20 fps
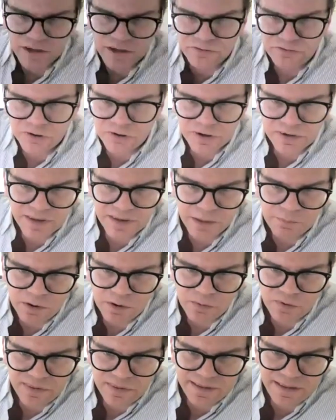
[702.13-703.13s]
for example,
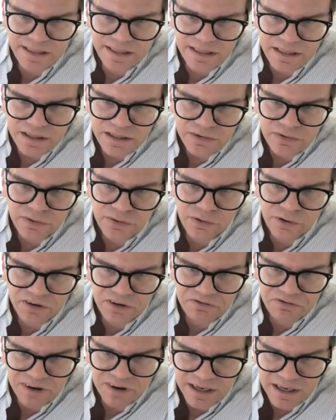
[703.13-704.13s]
with
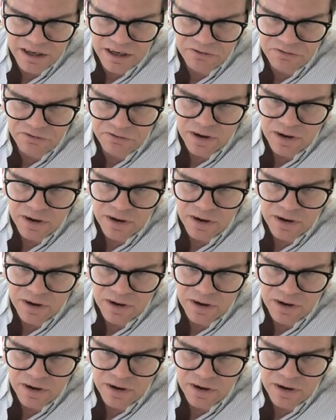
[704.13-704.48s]
D35,